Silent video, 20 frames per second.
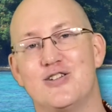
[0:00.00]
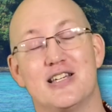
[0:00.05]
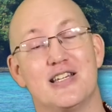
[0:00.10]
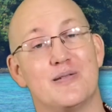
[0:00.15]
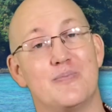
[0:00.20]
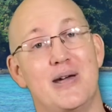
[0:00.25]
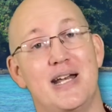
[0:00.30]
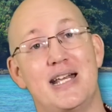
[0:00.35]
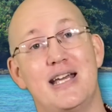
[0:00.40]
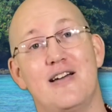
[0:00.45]
as
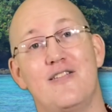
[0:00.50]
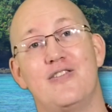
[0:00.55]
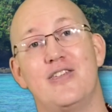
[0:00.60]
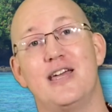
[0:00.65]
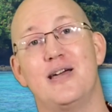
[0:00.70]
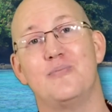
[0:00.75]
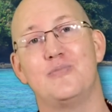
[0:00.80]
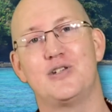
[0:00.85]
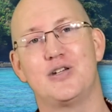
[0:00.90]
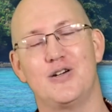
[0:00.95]
many of
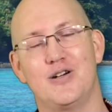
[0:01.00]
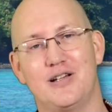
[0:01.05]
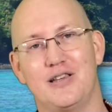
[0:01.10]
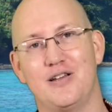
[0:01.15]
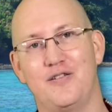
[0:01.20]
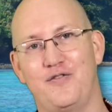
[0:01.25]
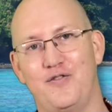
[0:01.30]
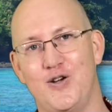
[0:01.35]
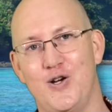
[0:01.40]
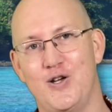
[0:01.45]
them took the
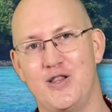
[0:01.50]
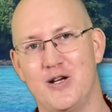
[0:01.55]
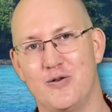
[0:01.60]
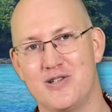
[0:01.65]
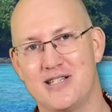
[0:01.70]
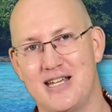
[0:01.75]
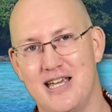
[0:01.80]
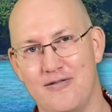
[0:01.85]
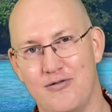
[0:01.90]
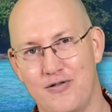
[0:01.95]
food that
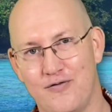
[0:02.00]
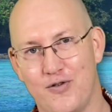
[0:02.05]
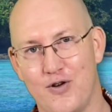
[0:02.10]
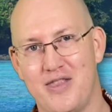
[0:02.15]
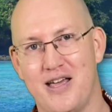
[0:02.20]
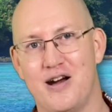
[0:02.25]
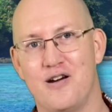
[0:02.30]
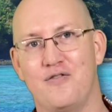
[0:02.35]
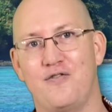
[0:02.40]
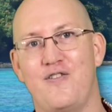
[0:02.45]
was given for
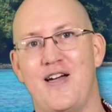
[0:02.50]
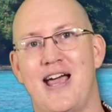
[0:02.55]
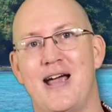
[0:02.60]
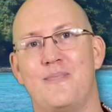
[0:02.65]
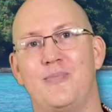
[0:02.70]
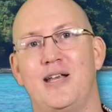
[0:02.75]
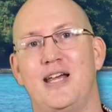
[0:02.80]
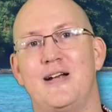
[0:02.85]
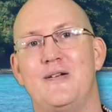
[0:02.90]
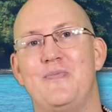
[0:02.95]
their
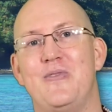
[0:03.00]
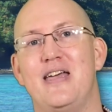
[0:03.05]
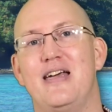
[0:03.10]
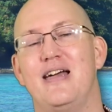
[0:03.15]
family